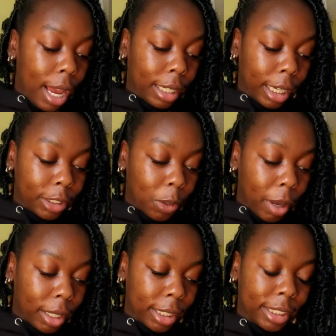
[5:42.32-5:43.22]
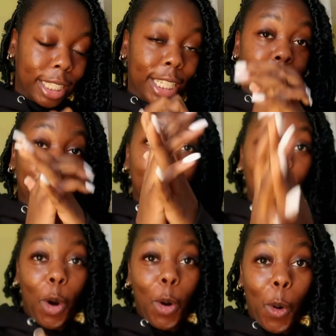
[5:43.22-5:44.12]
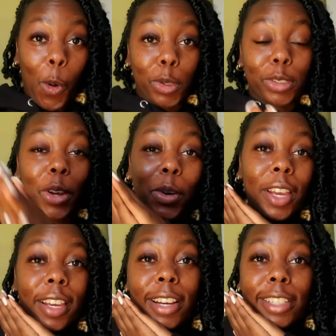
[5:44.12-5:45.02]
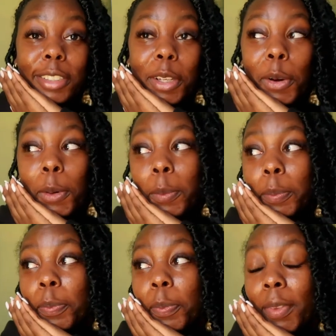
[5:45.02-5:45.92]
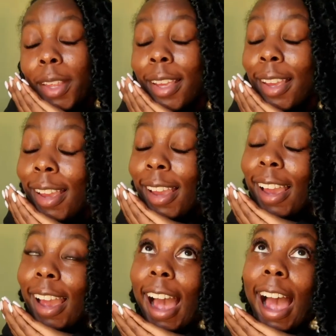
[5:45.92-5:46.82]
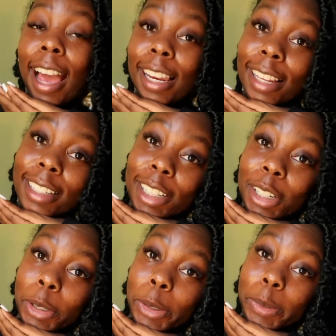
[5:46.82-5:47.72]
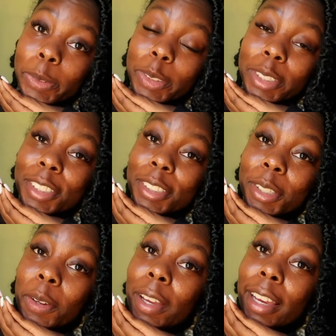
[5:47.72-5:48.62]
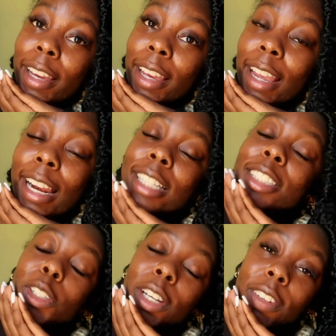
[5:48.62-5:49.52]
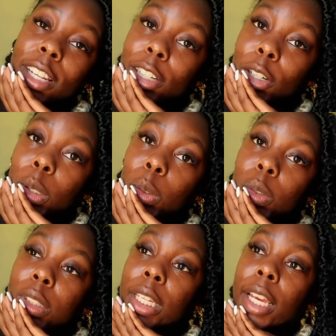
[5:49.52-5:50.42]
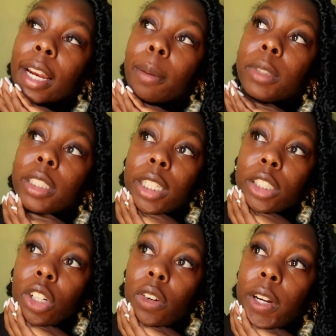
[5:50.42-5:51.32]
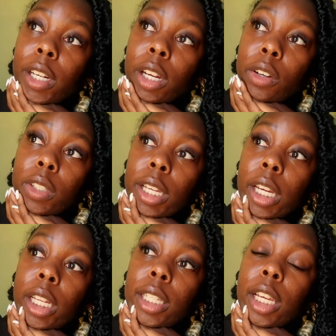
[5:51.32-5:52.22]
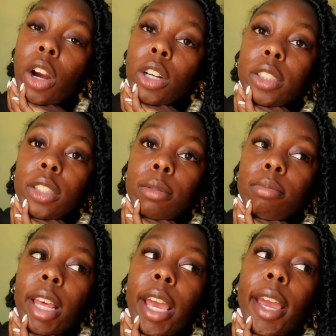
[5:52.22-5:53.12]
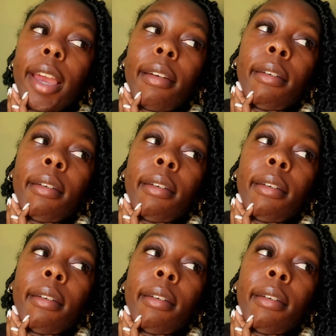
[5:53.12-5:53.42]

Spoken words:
Next on my list is goals. Okay, y'all, so I have a lot of goals, okay? And I still have a lot of goals. And I'm going to just let you know right now that there are some that